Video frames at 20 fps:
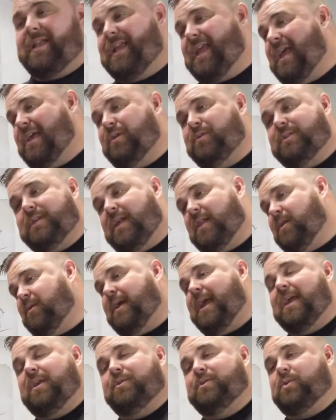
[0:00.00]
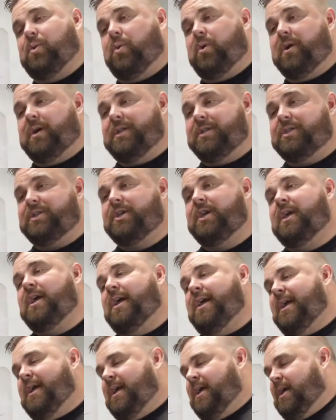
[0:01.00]
can't use yellow, can't use orange,
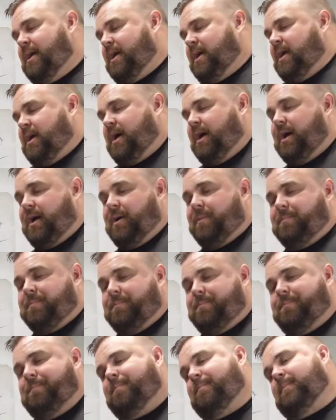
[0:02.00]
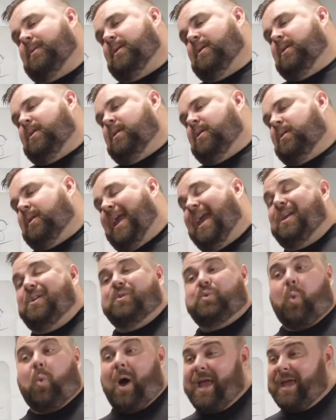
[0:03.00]
can't
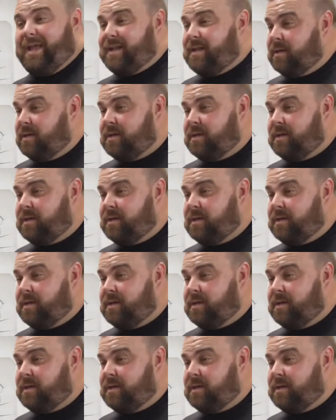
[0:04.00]
use white.